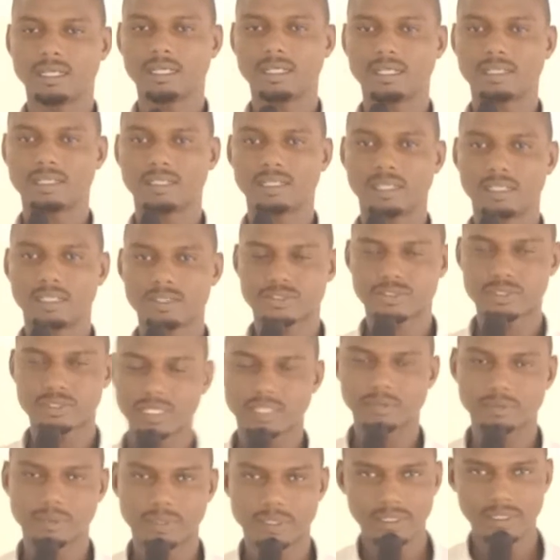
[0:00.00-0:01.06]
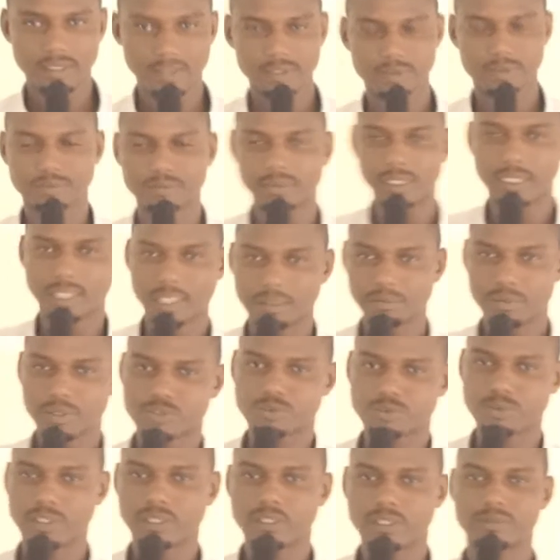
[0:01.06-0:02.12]
Uh, Assalamu alaikum. My name is
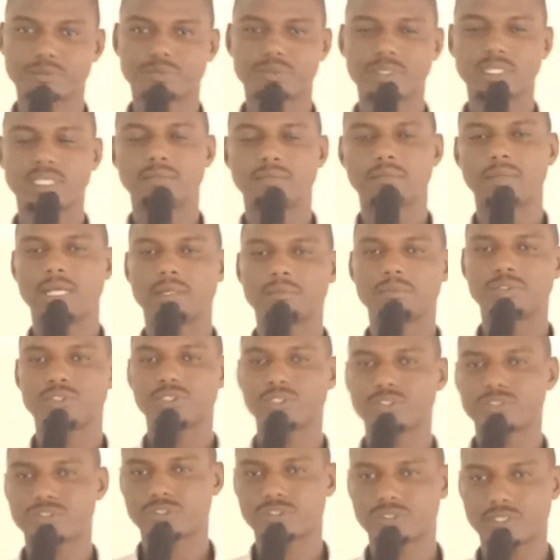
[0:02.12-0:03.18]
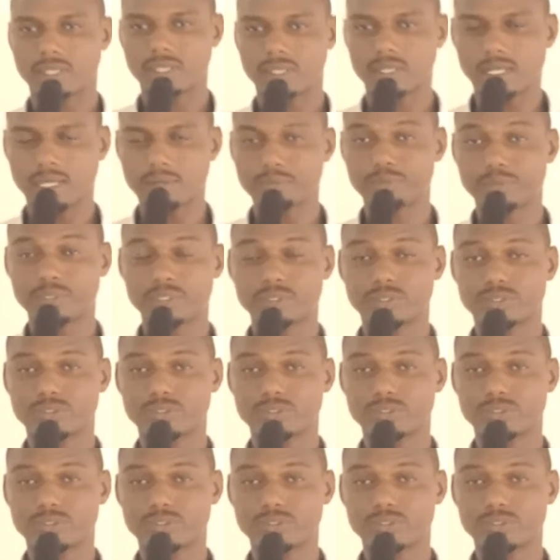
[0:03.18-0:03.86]
Bella Ibrahim. I'm just uh, happy